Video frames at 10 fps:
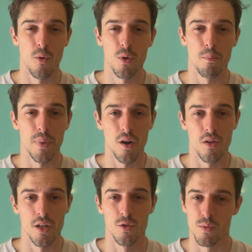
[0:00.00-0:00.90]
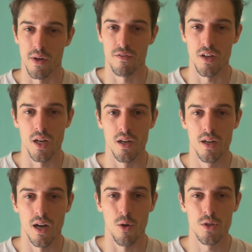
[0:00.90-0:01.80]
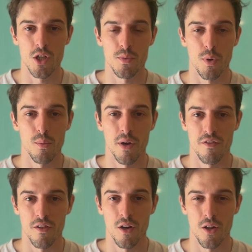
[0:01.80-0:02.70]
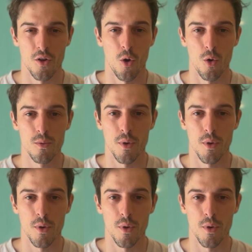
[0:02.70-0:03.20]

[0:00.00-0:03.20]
would barely use my feet. I would just put my foot on the hold,